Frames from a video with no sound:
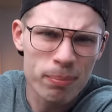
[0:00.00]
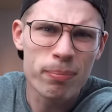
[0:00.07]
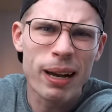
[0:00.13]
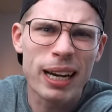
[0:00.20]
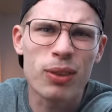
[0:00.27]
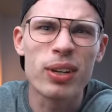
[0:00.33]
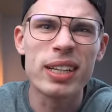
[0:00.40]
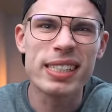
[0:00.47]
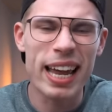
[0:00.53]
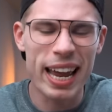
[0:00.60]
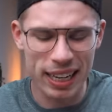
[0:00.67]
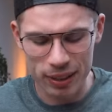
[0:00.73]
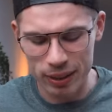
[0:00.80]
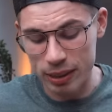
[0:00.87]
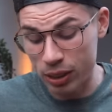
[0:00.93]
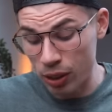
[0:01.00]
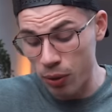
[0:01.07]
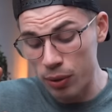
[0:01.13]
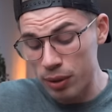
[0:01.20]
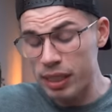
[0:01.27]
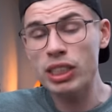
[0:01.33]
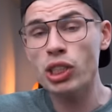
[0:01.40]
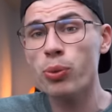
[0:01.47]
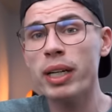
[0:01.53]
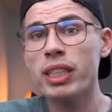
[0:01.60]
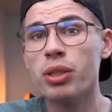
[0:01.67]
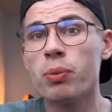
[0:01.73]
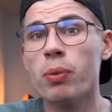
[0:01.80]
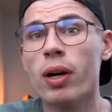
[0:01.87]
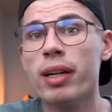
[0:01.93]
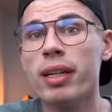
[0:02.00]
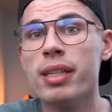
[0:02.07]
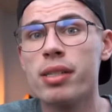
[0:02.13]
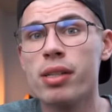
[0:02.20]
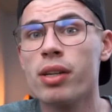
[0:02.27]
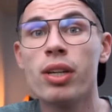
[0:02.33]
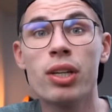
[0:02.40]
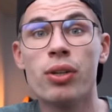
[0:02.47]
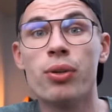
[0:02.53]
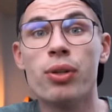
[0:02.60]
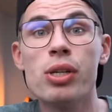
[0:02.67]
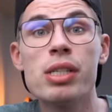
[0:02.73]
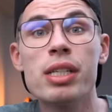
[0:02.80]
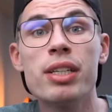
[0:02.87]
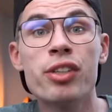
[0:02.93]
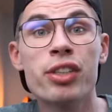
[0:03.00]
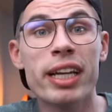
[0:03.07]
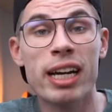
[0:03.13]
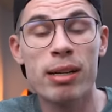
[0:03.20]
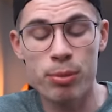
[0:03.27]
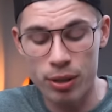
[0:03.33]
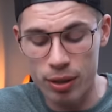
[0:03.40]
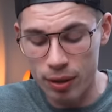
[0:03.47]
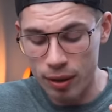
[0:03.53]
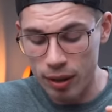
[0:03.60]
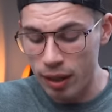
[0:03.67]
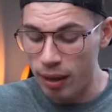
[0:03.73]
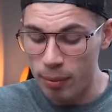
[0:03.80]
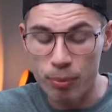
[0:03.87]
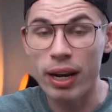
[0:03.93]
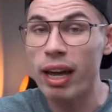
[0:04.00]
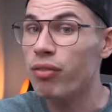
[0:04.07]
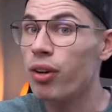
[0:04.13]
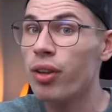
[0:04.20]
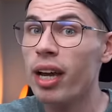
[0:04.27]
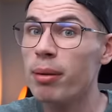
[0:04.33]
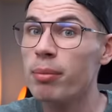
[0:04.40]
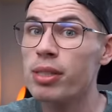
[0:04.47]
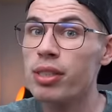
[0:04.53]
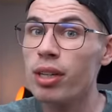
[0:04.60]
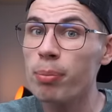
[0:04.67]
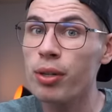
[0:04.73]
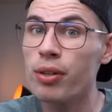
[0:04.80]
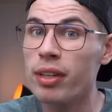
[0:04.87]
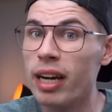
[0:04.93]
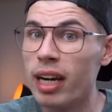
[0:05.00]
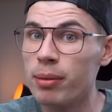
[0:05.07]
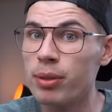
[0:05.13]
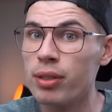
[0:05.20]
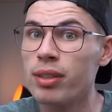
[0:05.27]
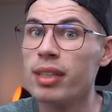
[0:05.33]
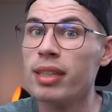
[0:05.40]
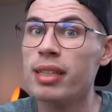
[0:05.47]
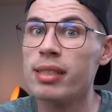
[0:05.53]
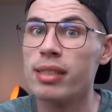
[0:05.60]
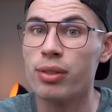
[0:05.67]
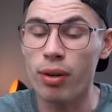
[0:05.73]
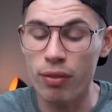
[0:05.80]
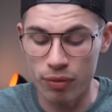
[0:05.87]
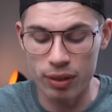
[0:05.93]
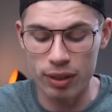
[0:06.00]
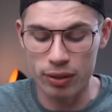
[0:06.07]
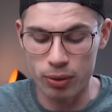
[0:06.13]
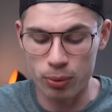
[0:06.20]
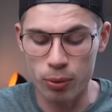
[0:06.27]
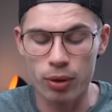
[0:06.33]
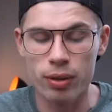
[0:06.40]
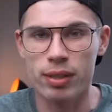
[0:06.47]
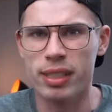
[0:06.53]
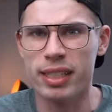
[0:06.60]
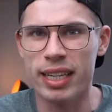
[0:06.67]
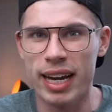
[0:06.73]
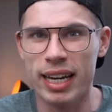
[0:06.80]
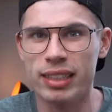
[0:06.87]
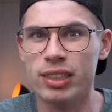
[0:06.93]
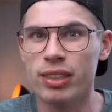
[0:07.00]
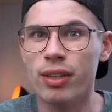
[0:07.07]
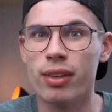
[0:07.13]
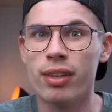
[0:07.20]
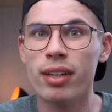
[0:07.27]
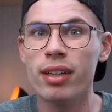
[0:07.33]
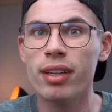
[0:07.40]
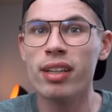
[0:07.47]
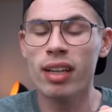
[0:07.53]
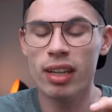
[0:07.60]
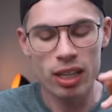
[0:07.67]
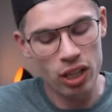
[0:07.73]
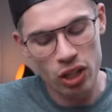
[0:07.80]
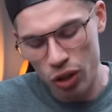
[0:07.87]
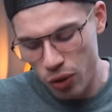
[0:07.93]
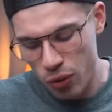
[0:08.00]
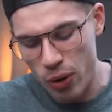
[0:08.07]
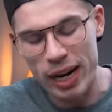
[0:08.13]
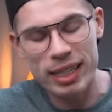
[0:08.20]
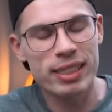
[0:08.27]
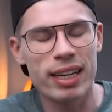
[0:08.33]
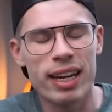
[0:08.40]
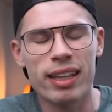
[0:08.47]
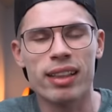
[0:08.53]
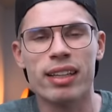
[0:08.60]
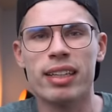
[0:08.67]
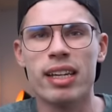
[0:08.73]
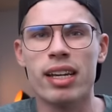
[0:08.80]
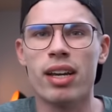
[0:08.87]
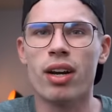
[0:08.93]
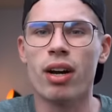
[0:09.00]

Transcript: Back to this angle. So situation one is you're using your timer, but every time you stop your timer, it is drifting towards the edge until you accidentally kick it